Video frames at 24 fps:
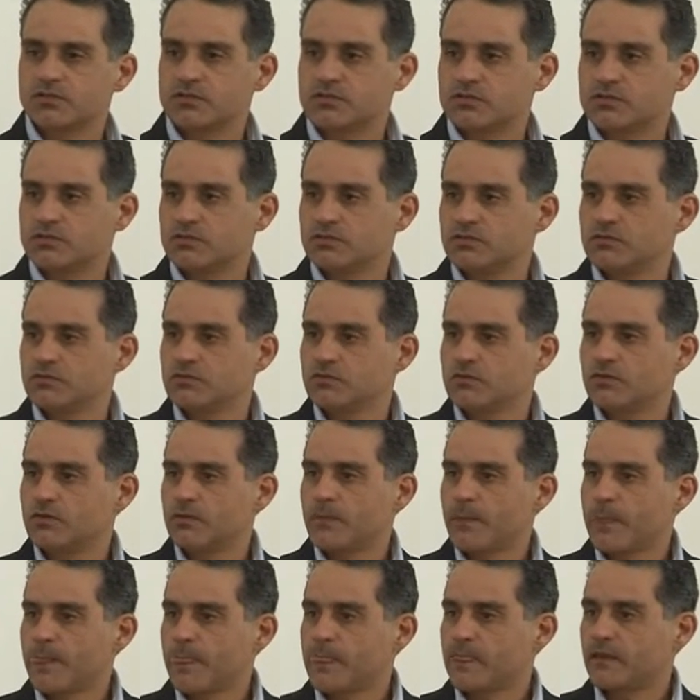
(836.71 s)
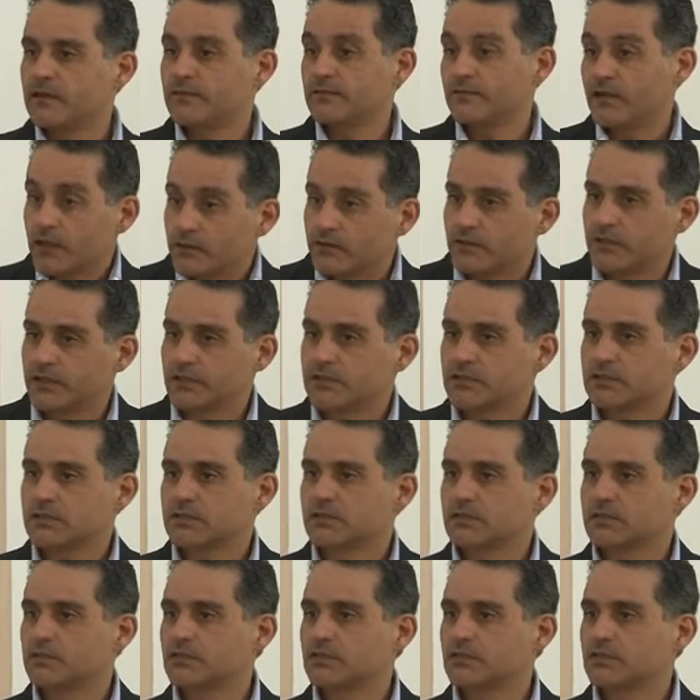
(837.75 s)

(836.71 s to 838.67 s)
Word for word: to evaluate